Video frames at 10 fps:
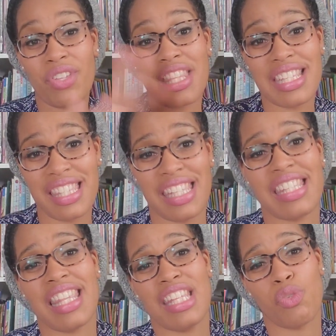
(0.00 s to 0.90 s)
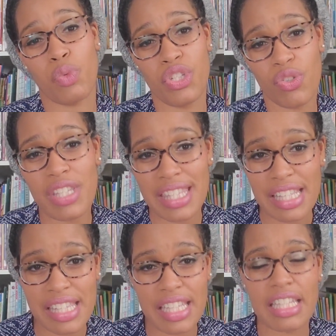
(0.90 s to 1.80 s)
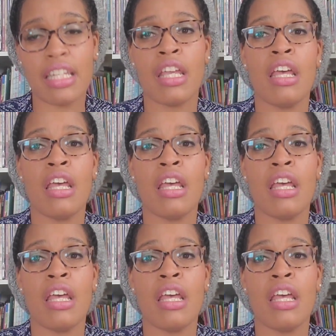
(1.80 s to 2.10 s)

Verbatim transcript: this season, this winter season,